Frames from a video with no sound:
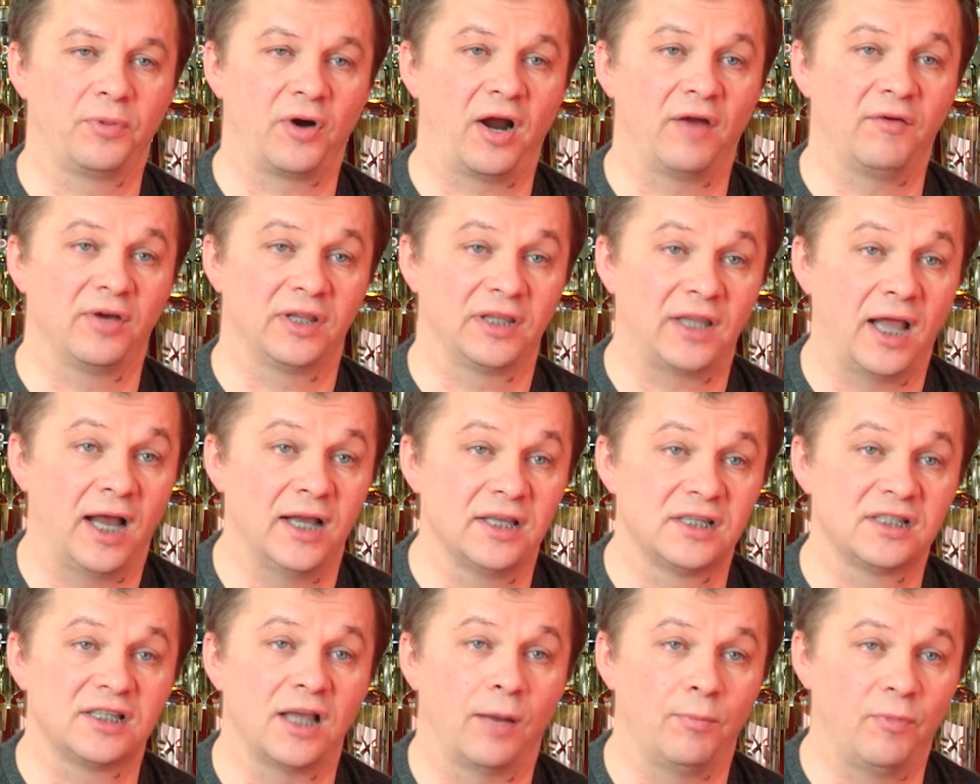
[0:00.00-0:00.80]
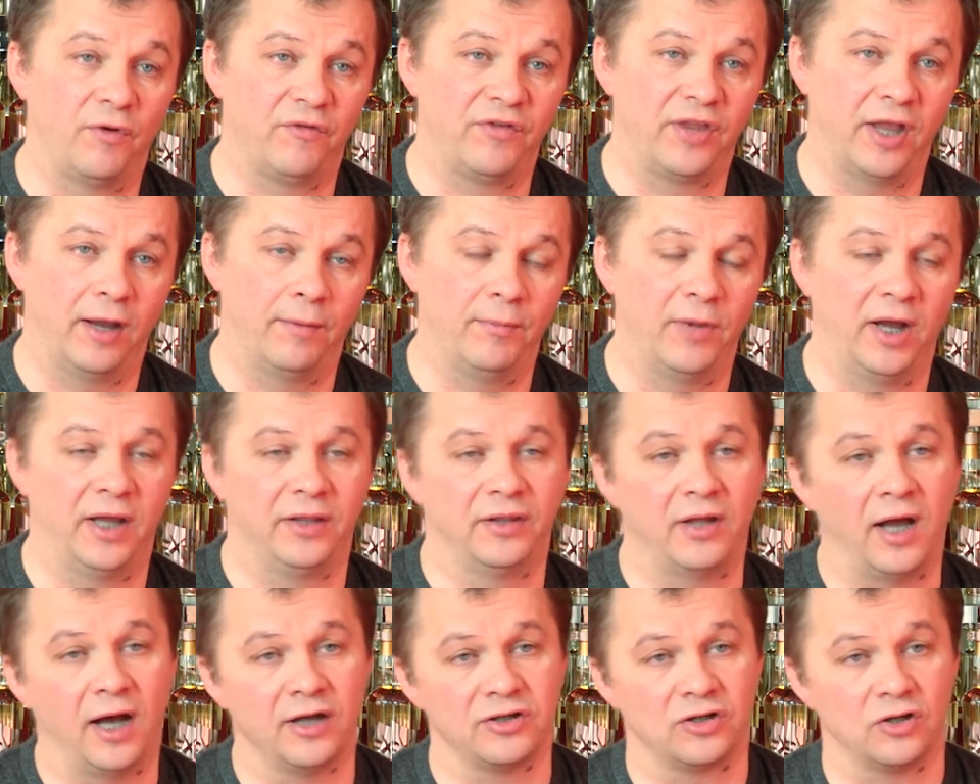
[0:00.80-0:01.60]
to privatize some of them,
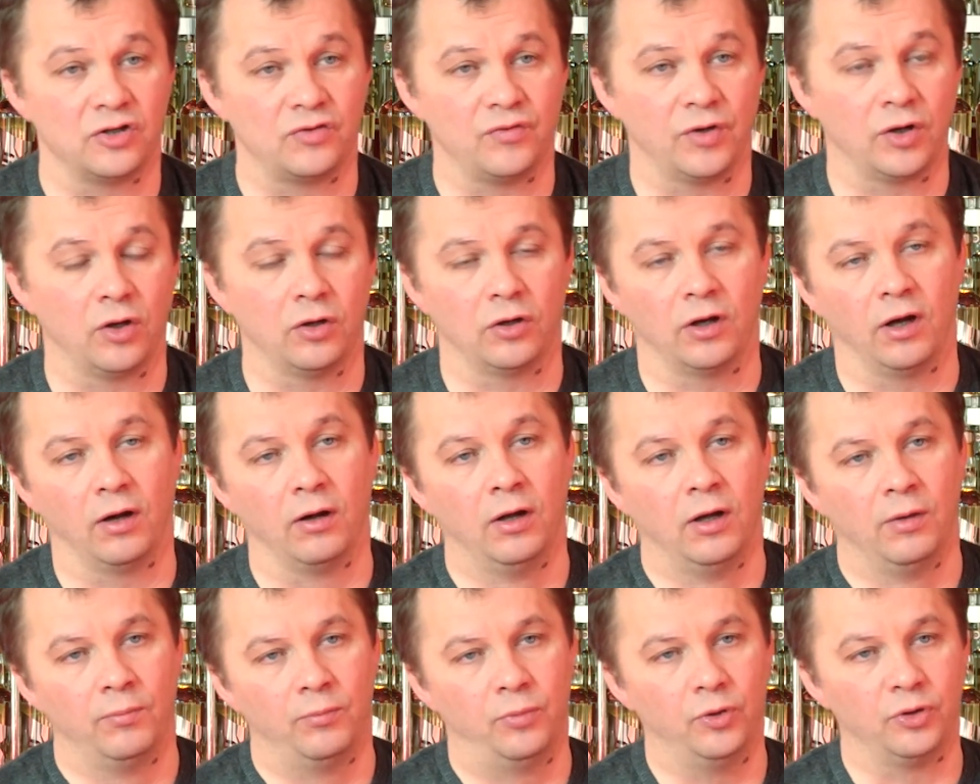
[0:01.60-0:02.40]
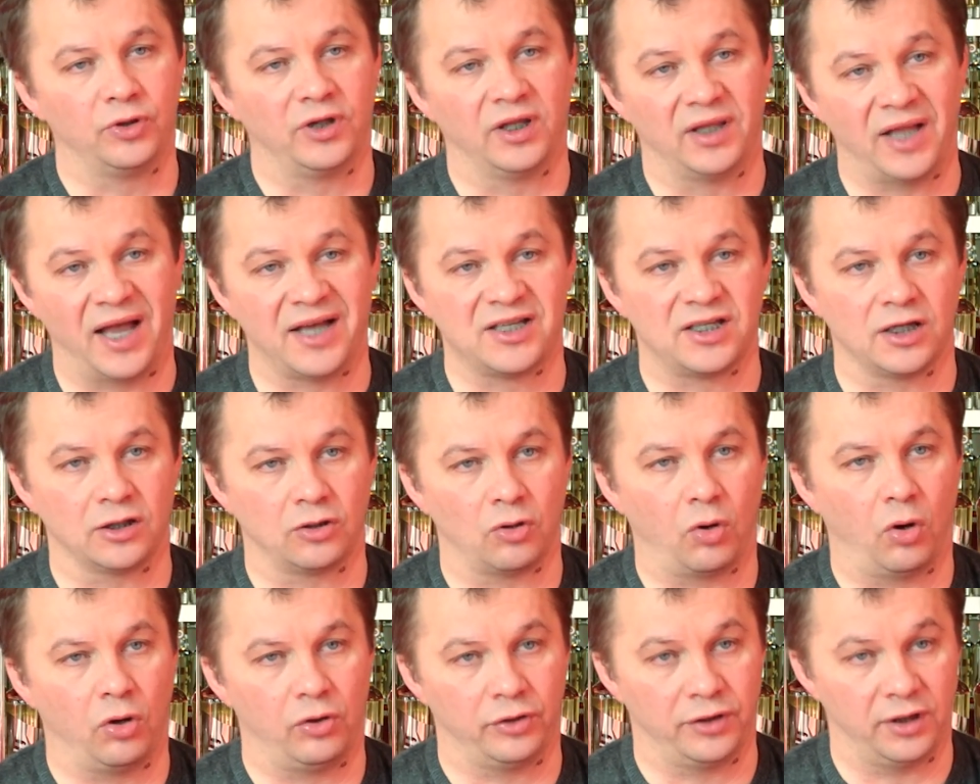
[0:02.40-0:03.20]
and others we're going to put in asset
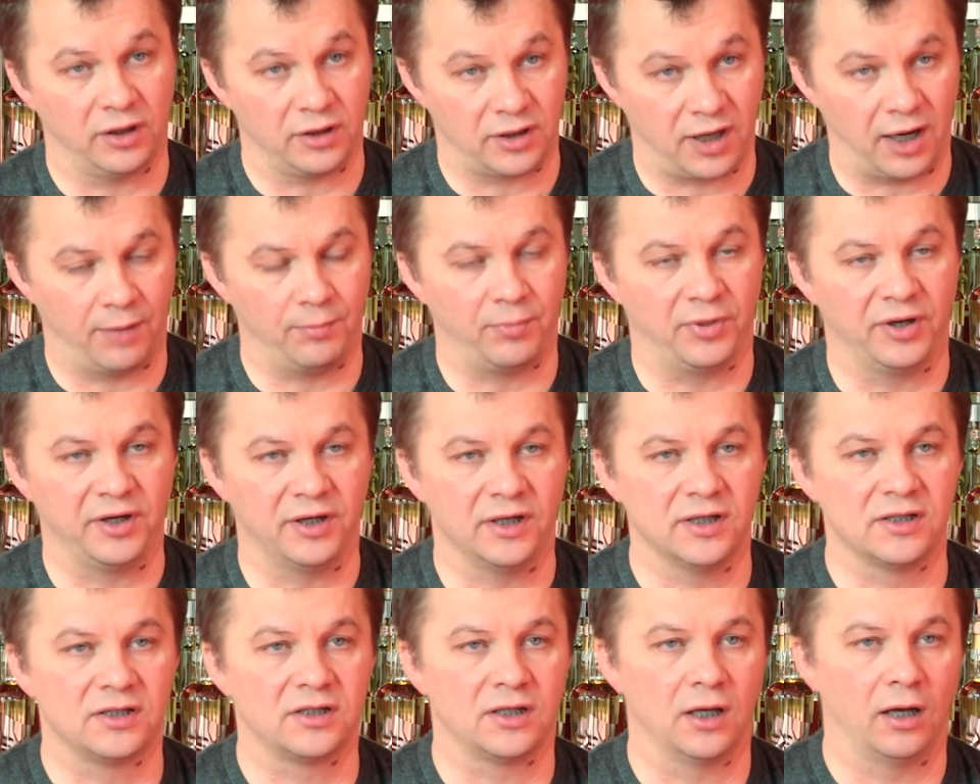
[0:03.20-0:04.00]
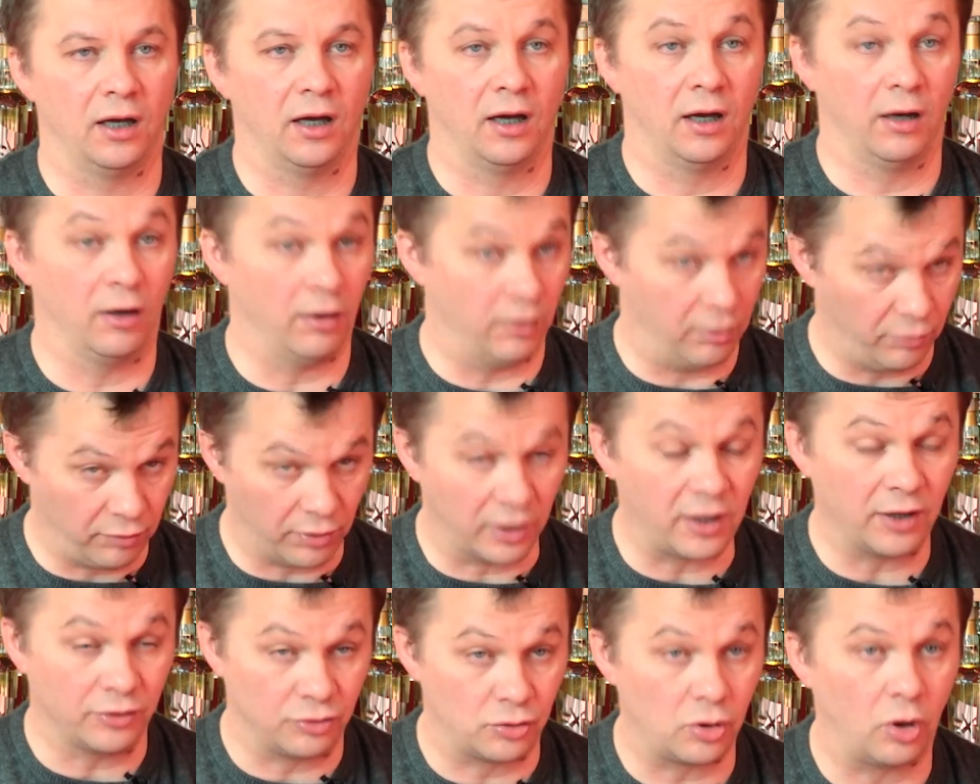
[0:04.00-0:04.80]
holding companies
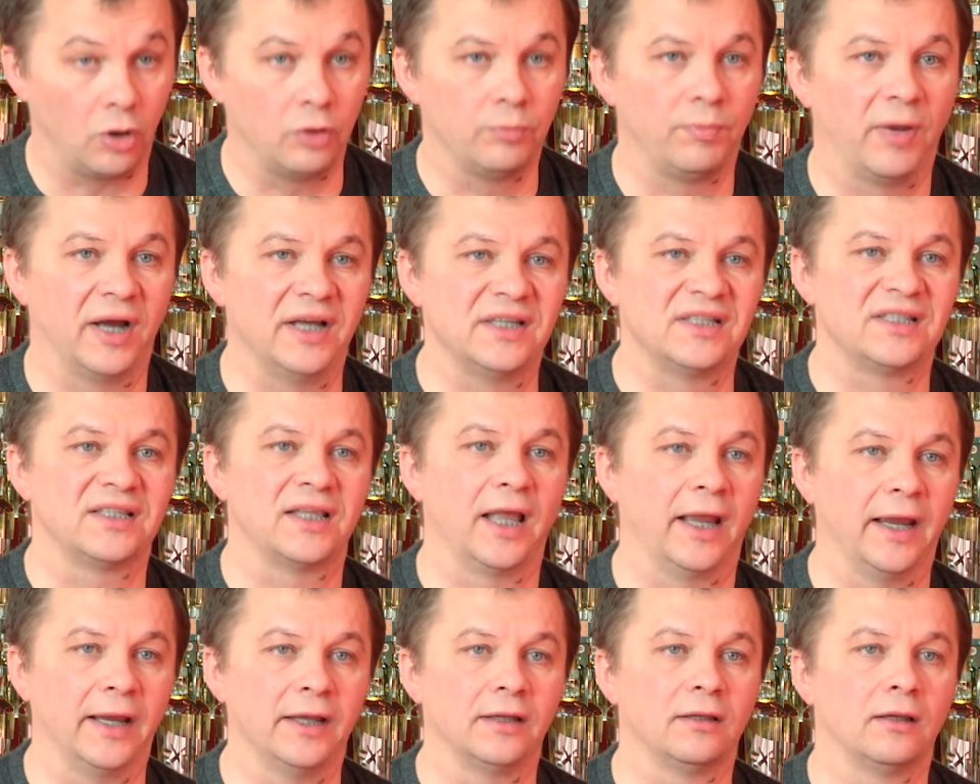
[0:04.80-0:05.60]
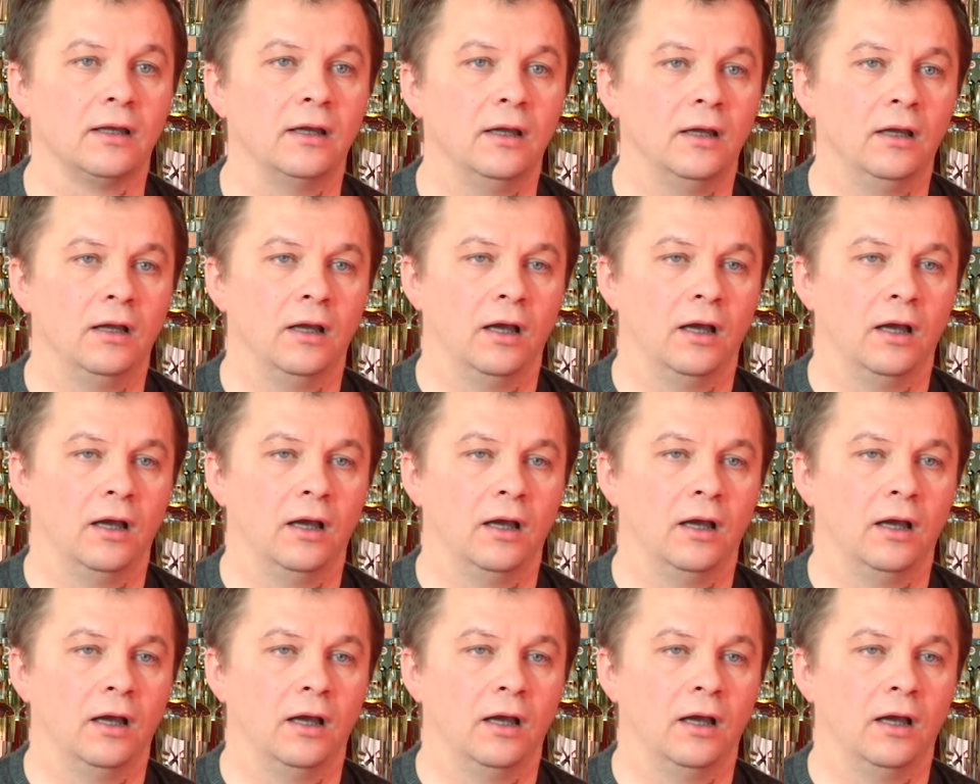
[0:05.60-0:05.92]
controlled by state,